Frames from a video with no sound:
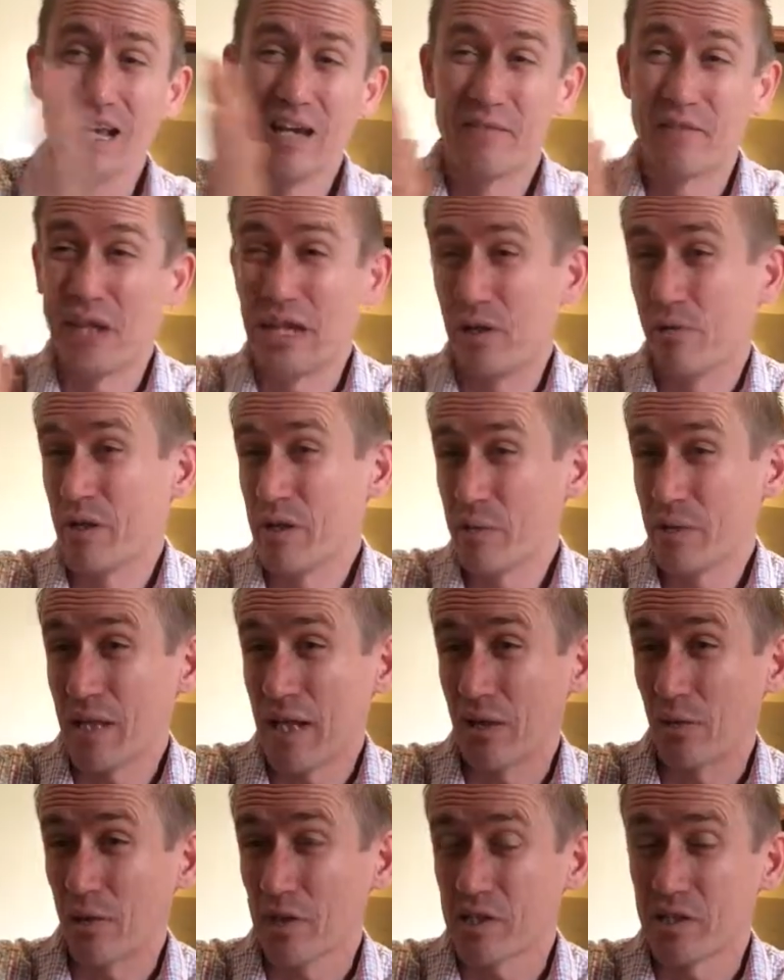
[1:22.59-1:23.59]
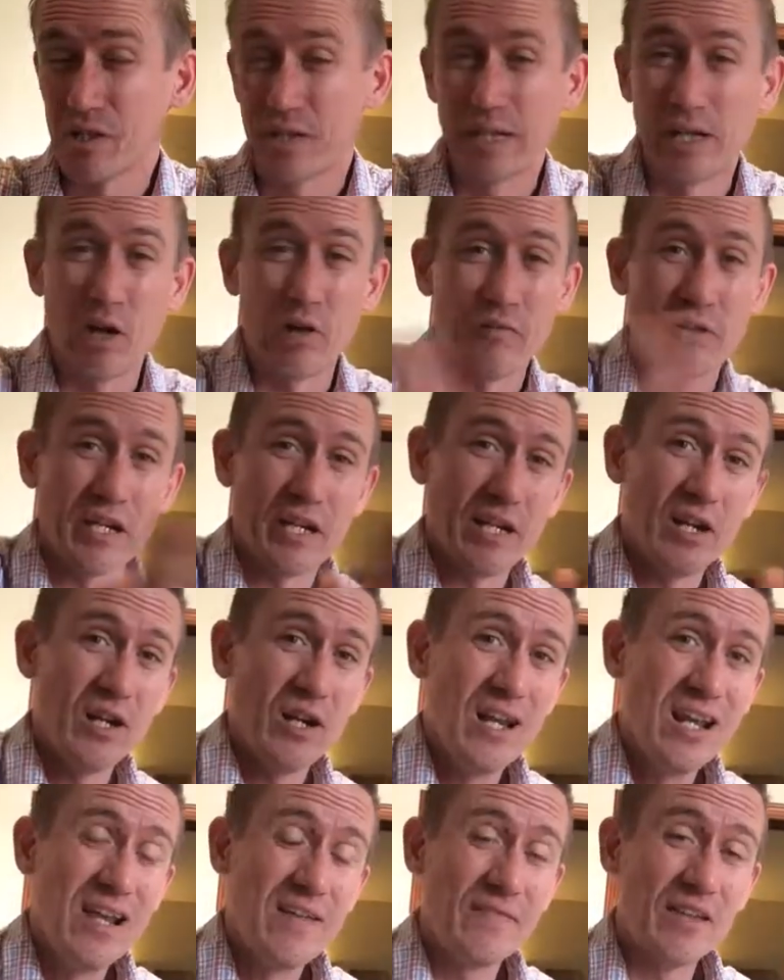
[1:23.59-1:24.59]
If they agree with that question, they go over here.
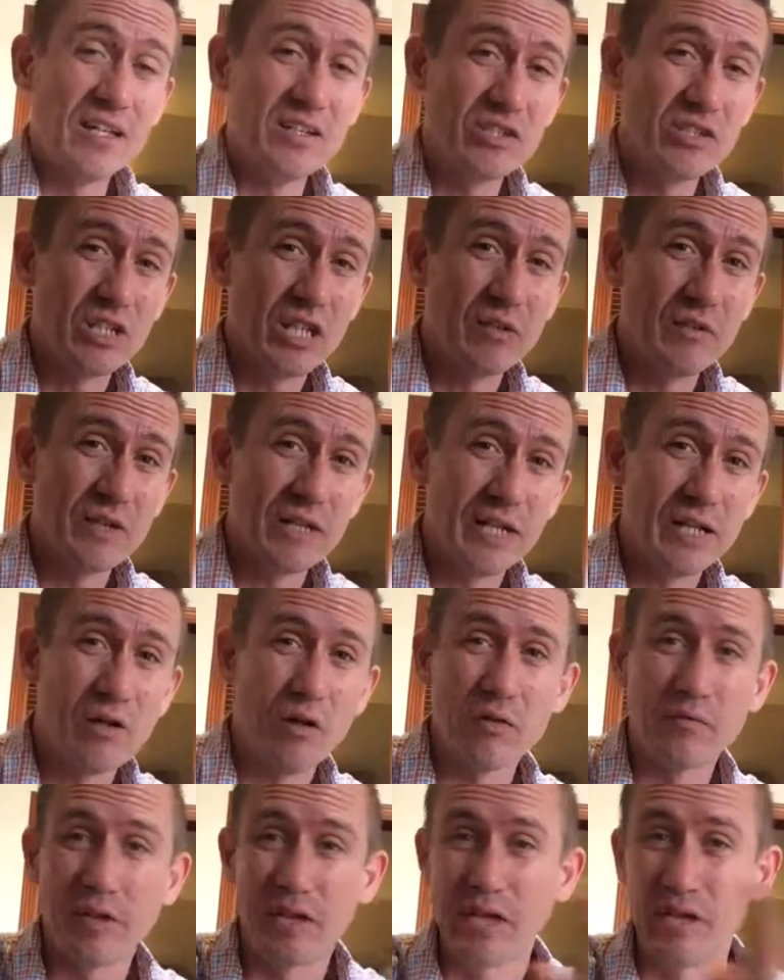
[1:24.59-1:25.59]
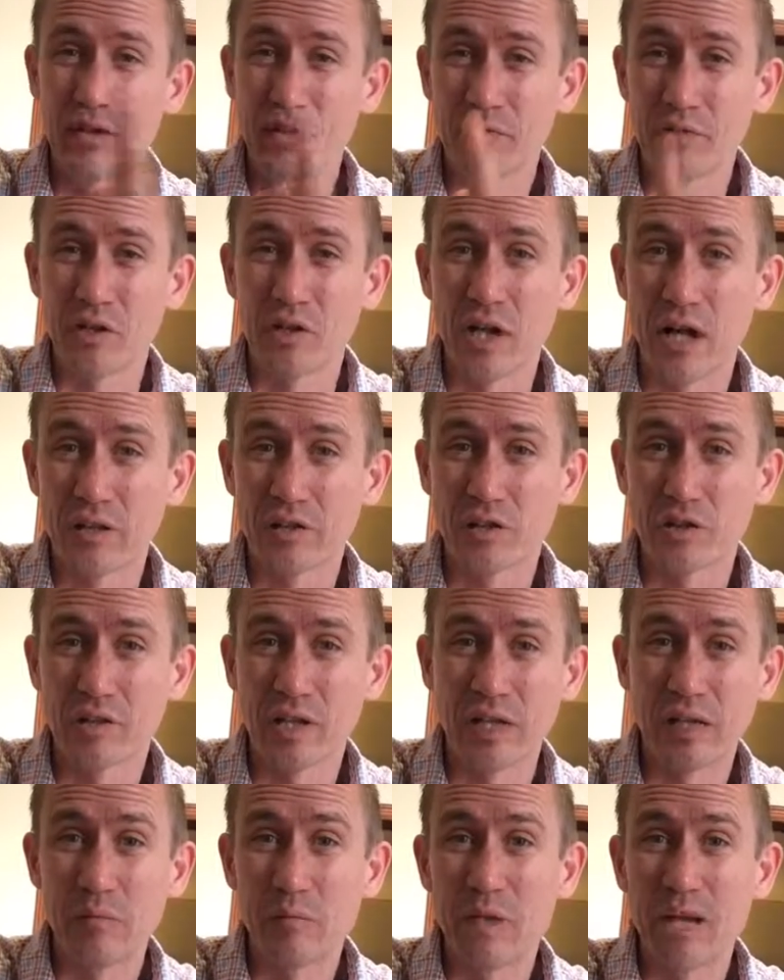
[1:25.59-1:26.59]
If they disagree, they go over here. If they're not sure,
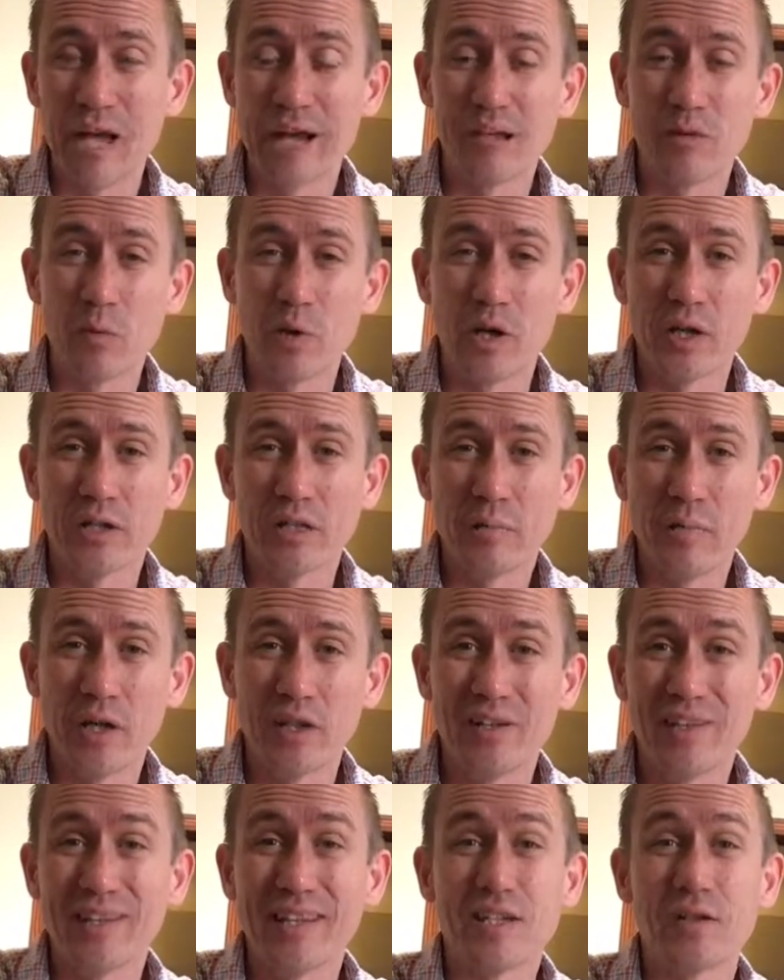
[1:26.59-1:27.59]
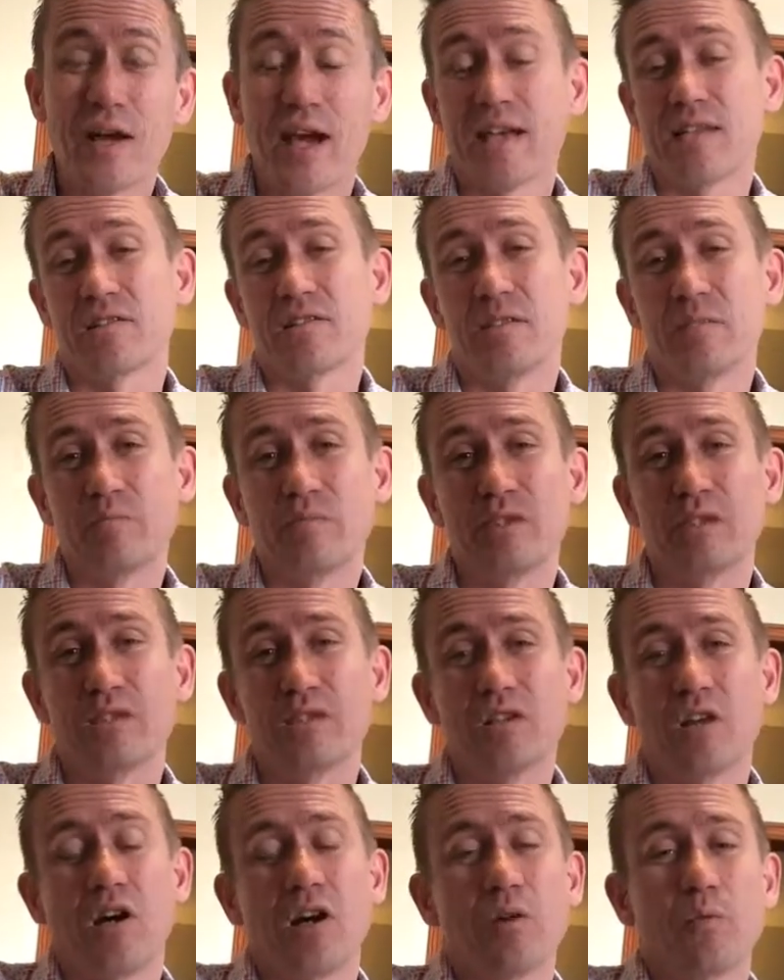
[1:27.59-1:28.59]
they can be anywhere in the middle, and then you ask them to
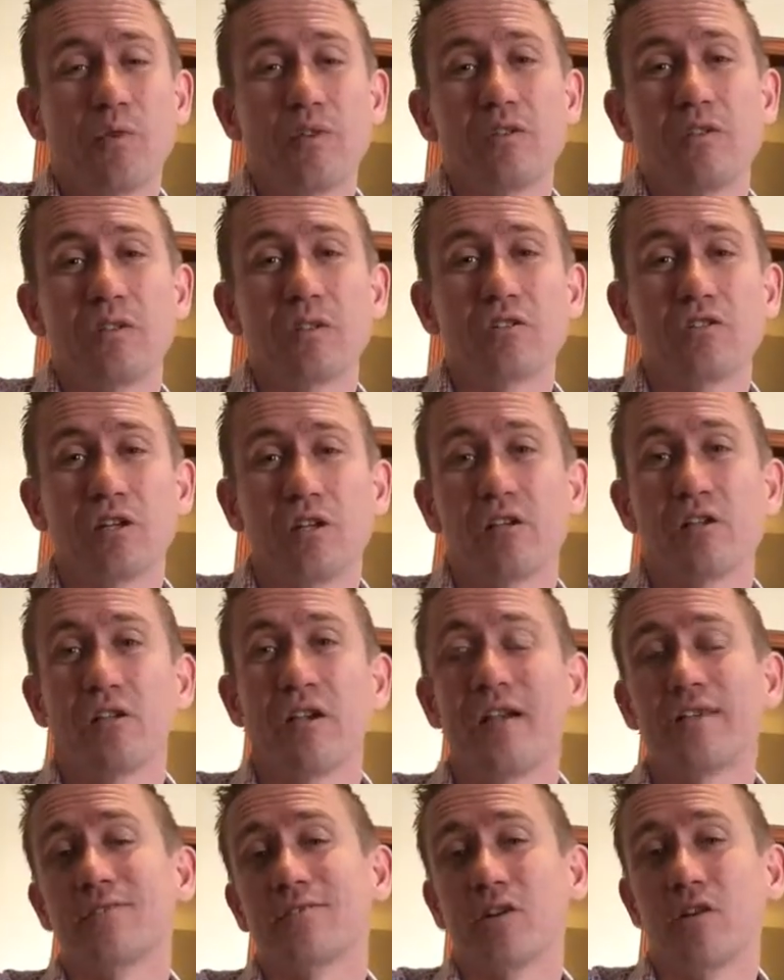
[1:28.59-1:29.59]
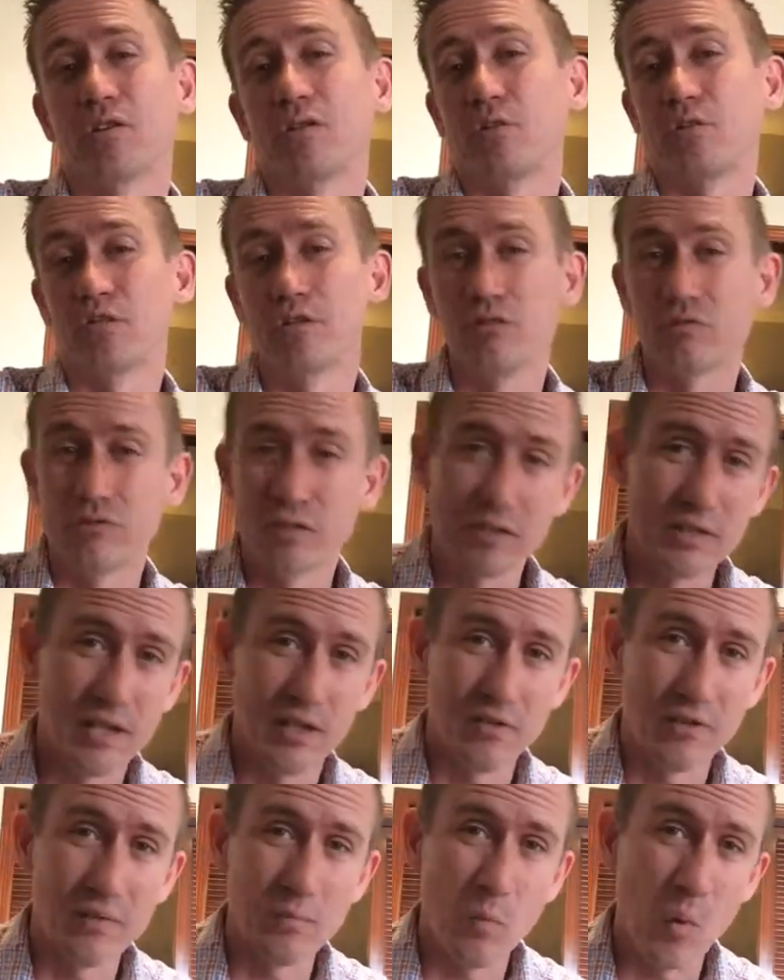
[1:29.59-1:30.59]
talk with each other and talk with you to
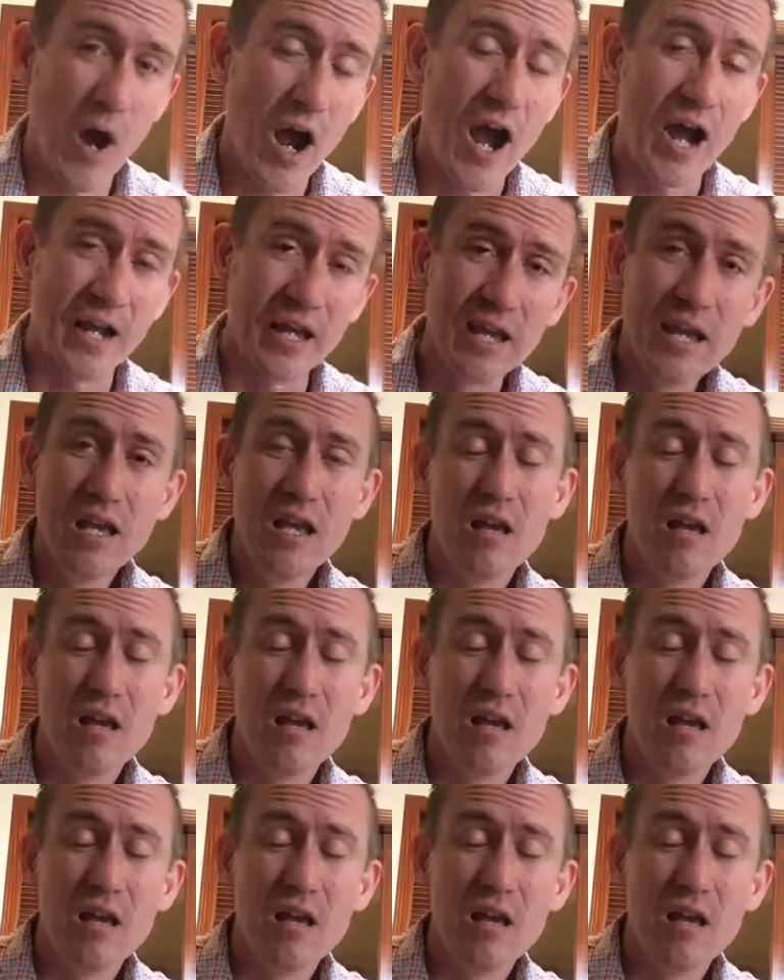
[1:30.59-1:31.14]
tell them why.